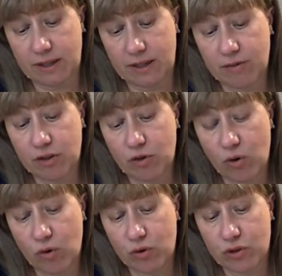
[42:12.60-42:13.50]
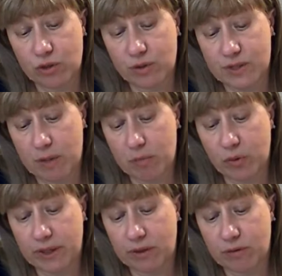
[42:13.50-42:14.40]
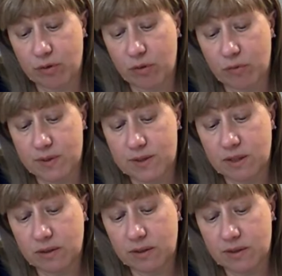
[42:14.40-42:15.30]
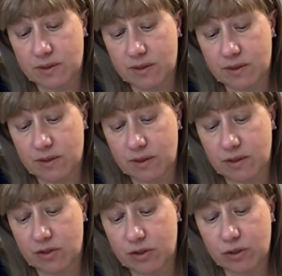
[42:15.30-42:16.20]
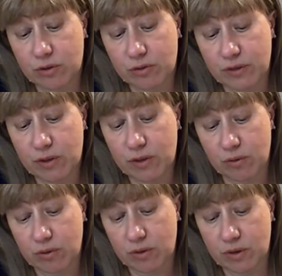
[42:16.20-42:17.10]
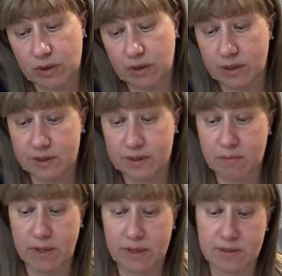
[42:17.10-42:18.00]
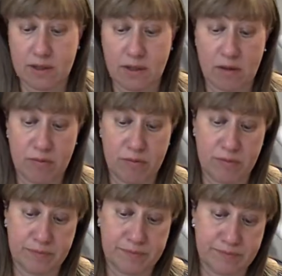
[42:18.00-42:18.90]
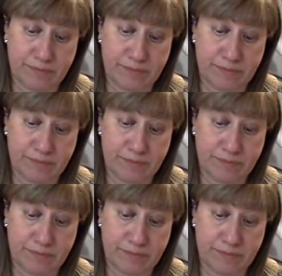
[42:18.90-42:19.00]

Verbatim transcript: And even though she was separated from Basilius, she could feel his immense love.